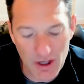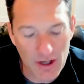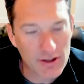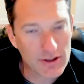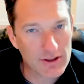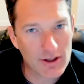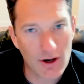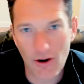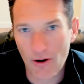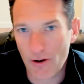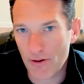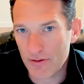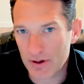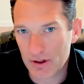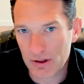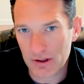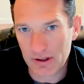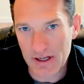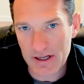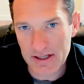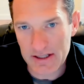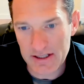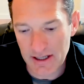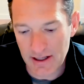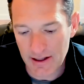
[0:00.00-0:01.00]
to all their
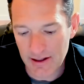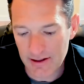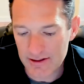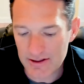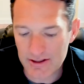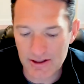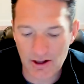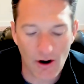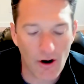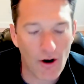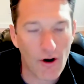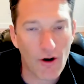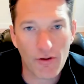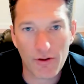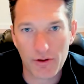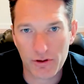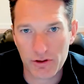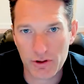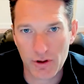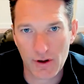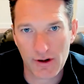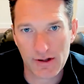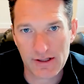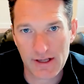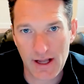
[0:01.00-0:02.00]
listings, to all their
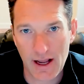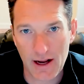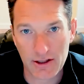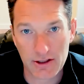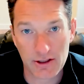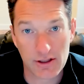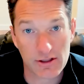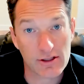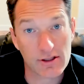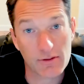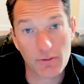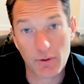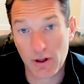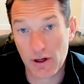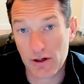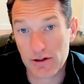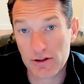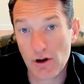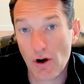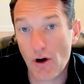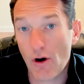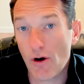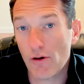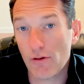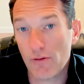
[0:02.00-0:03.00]
transactions, because
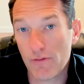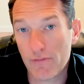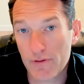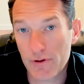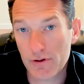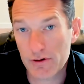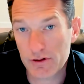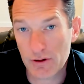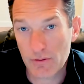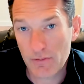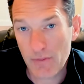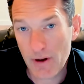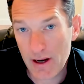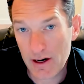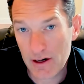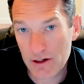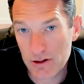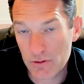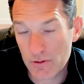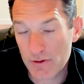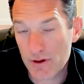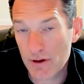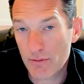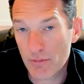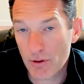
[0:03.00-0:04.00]
all of those are managed
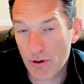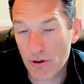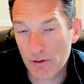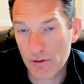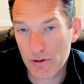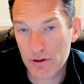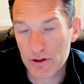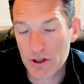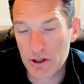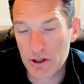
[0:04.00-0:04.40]
within Brokerage